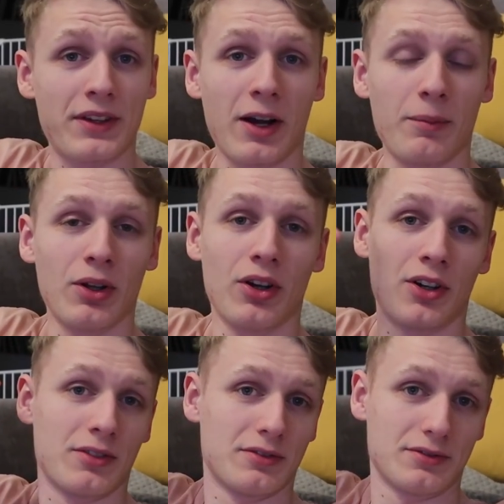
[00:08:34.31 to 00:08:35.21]
it down
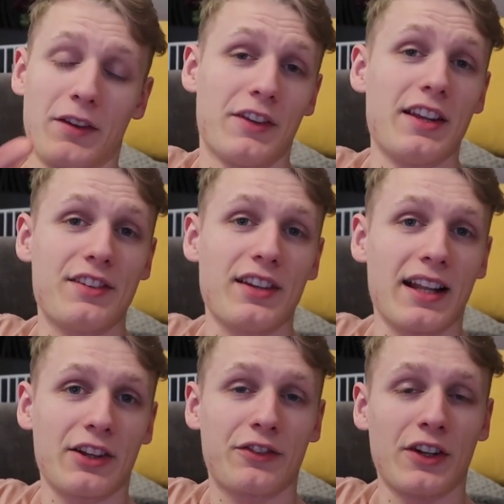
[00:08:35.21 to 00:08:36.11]
below. If you didn't see
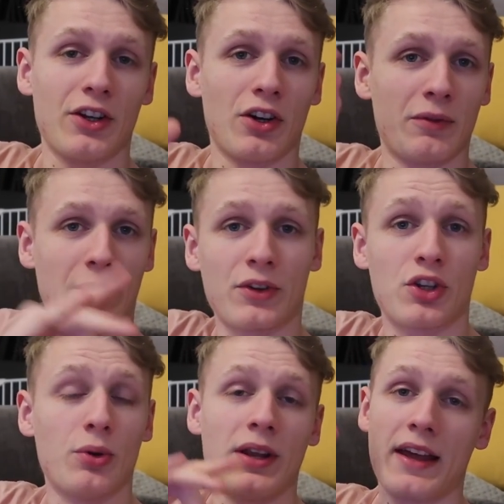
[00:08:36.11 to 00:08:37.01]
last video about the
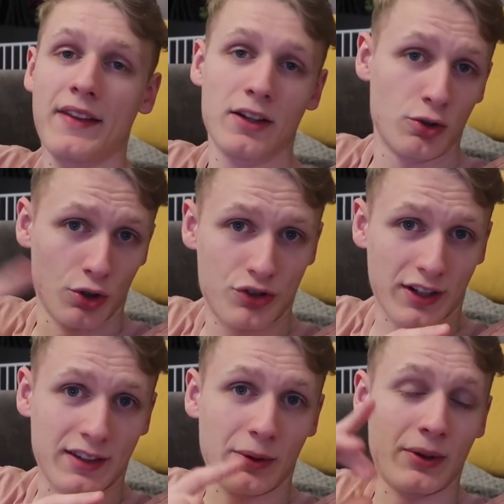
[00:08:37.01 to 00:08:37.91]
Q&A, then go
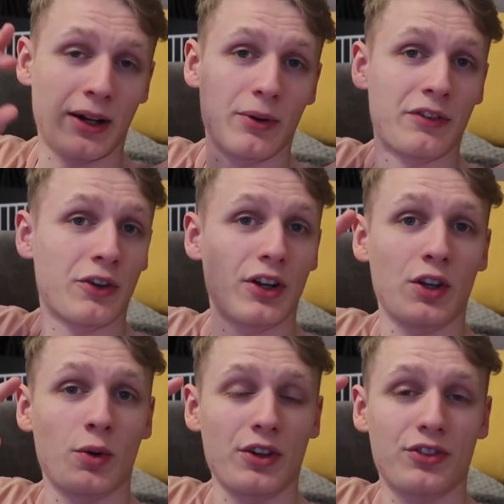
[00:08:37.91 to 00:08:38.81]
check that one out. If you've got
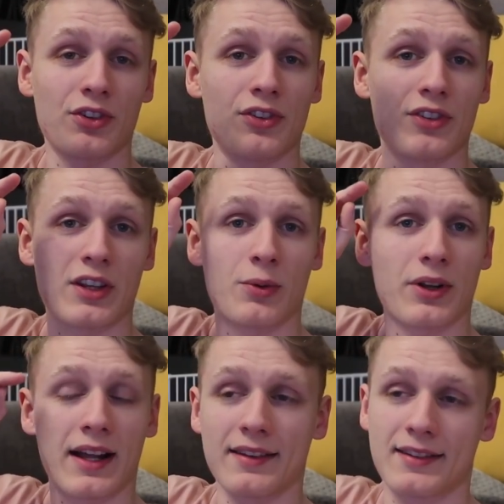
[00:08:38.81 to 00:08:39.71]
any questions that you
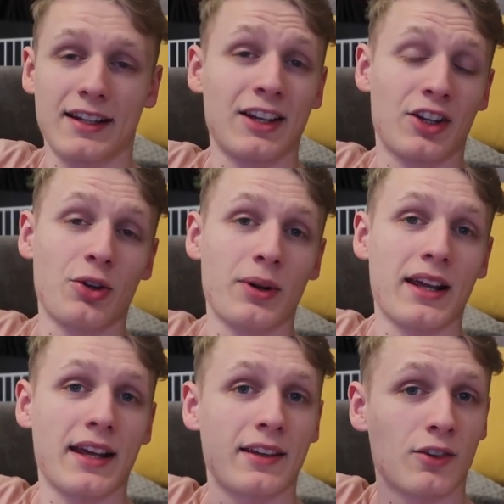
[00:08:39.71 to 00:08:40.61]
want answered in a
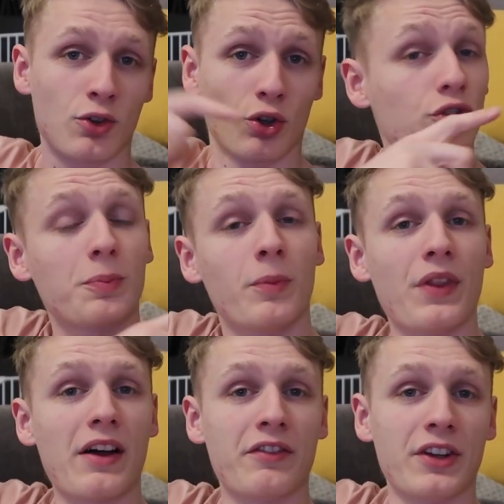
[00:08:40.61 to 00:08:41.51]
Q&A, go drop them on
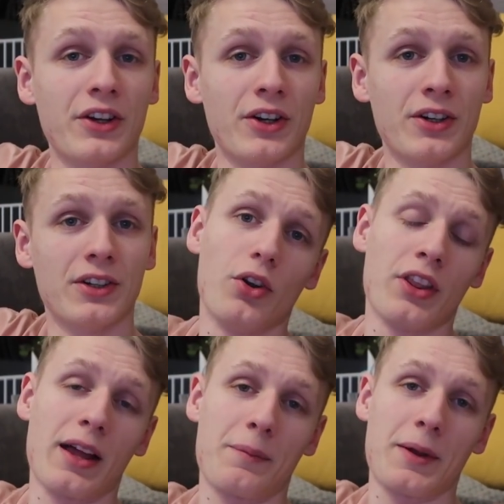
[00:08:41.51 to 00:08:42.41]
that video. Other
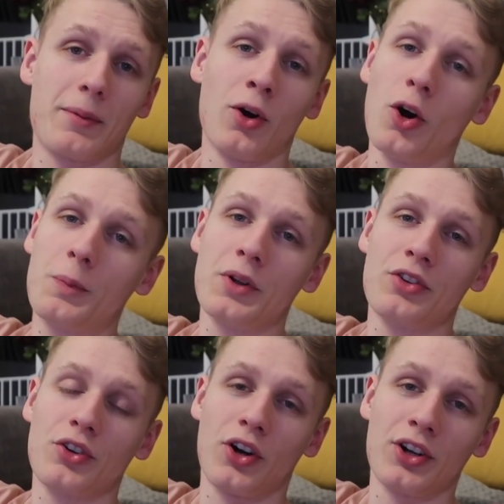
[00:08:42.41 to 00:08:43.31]
than that, people, hope you
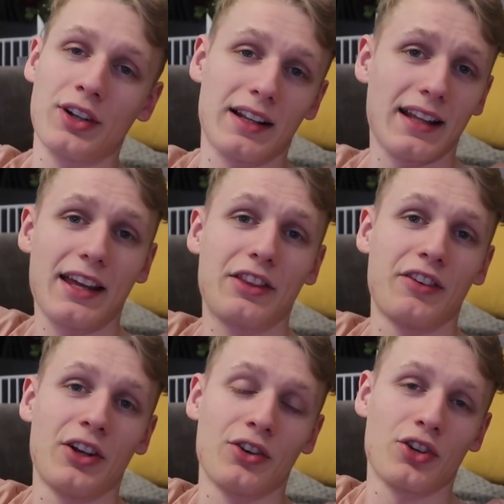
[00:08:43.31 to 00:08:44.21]
enjoyed. Like the
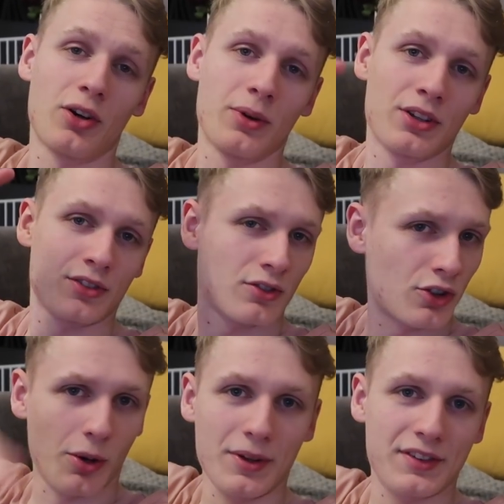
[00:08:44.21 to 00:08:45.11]
video as always.
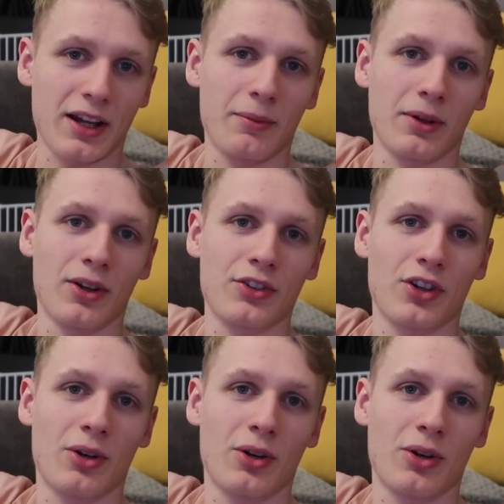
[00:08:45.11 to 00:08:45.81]
Comments down below as